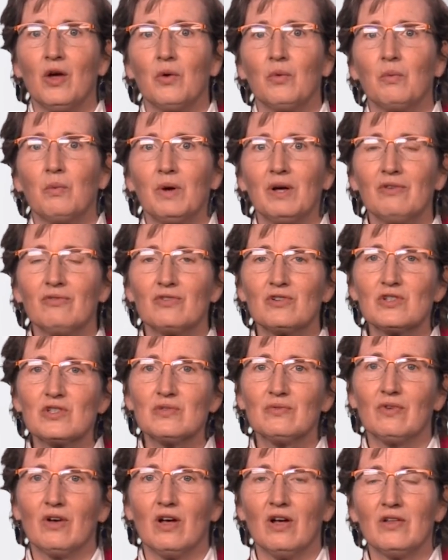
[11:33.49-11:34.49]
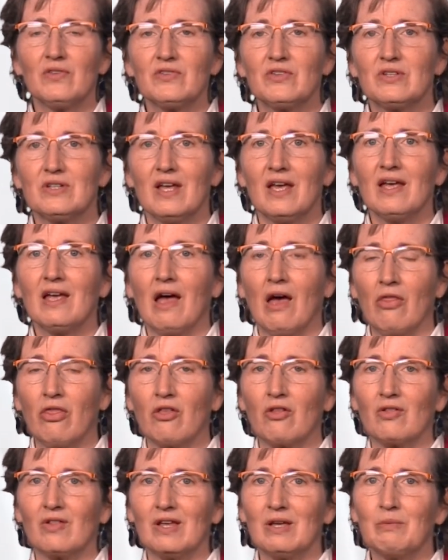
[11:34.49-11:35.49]
Well, first of all, today,
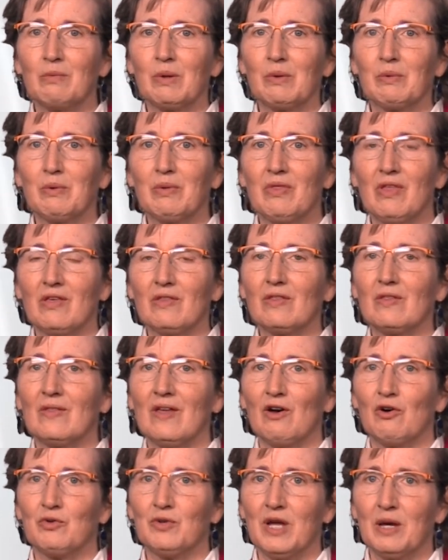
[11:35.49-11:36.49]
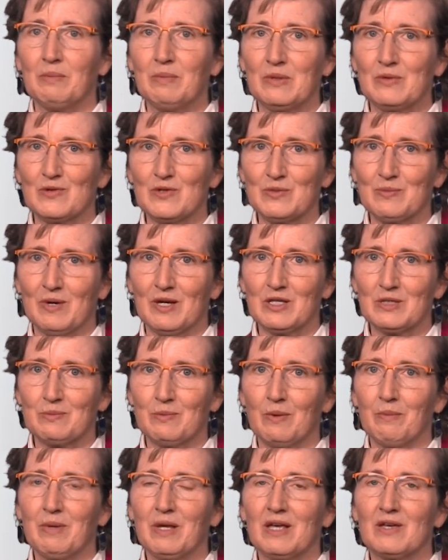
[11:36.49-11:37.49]
ethically, we would think that that would not be
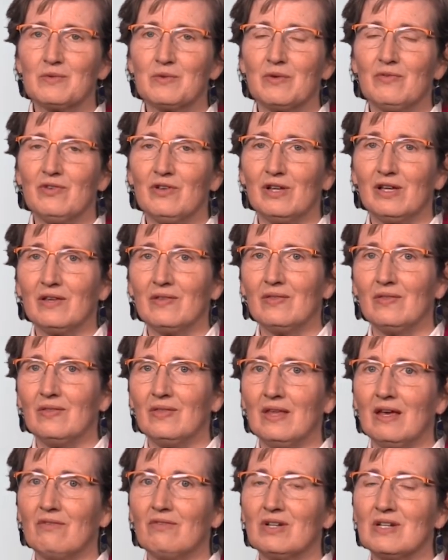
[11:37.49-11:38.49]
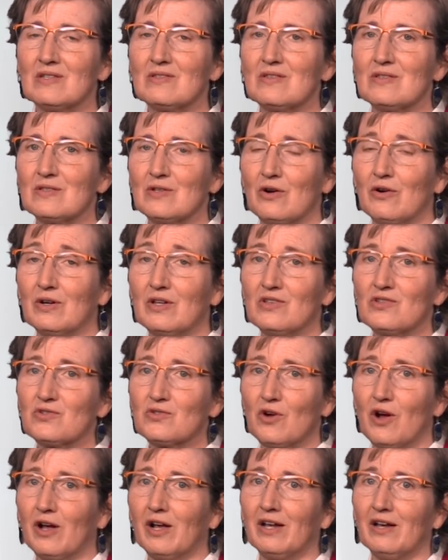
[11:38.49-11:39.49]
responsible because we feel like the evidence is already
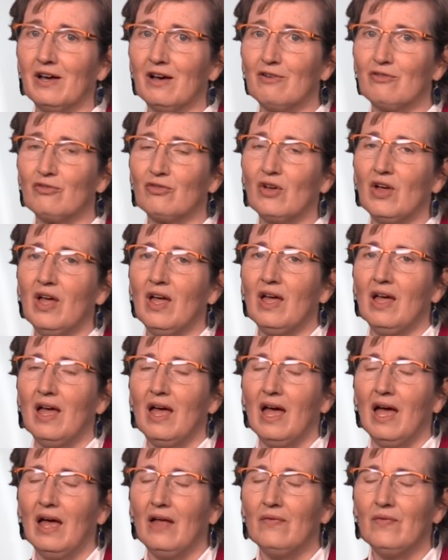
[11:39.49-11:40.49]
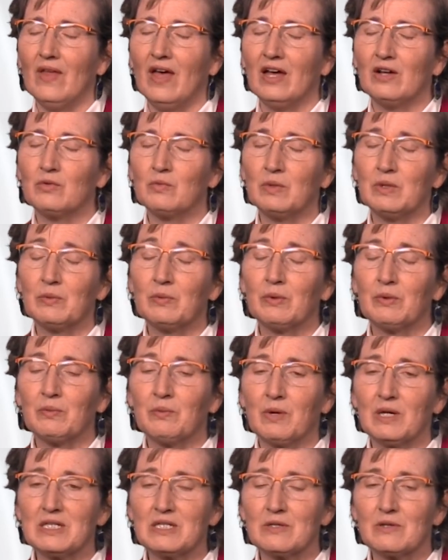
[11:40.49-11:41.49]
strong enough and that we wouldn't
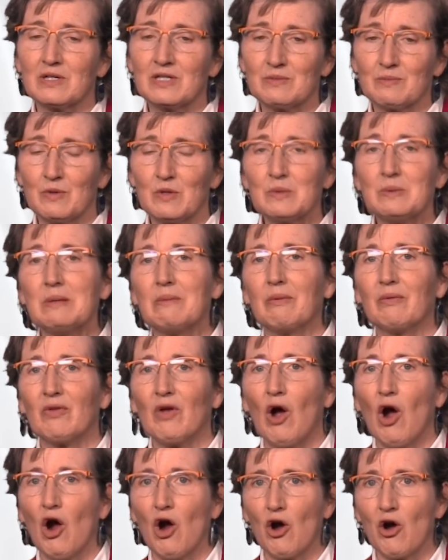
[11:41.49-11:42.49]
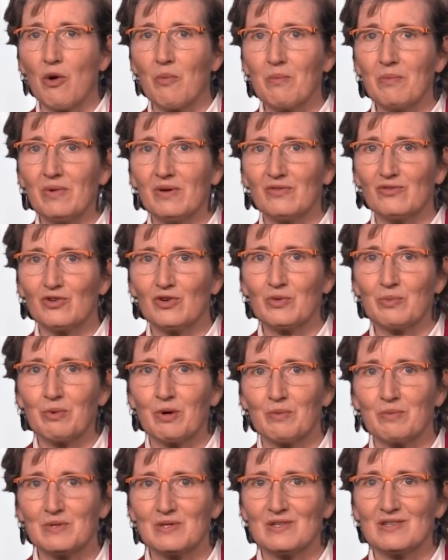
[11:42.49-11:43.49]
want to expose people to harm for the
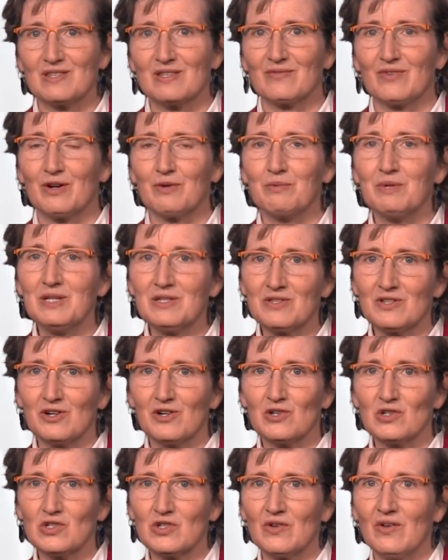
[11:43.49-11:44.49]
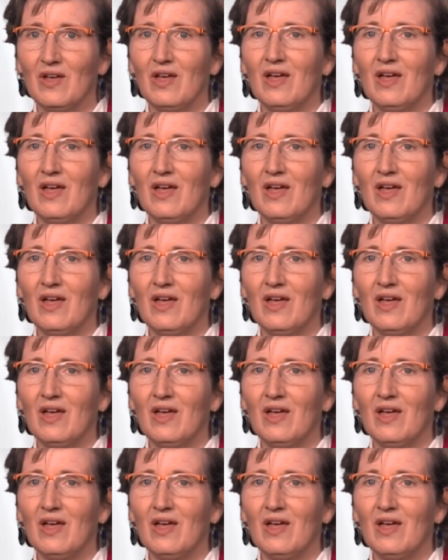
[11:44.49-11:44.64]
purposes of our research.